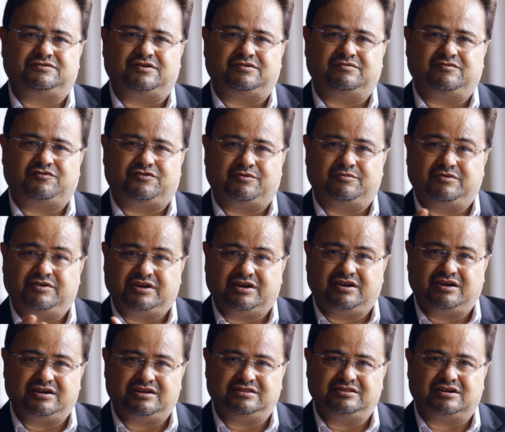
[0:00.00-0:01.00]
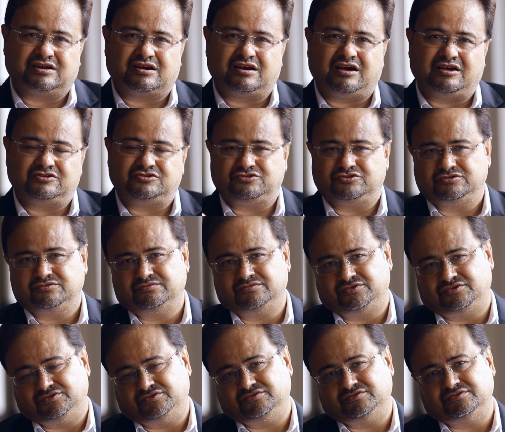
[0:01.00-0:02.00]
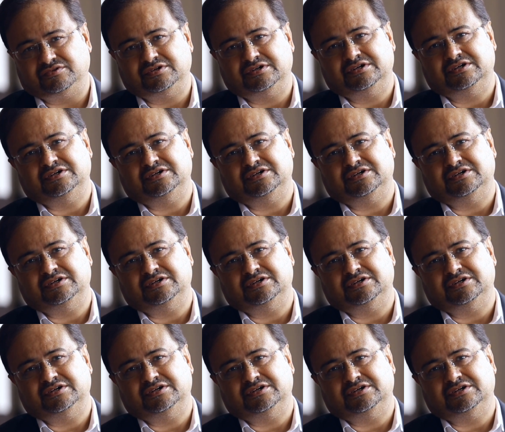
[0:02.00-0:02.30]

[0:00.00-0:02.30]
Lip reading: from rigor in the classroom to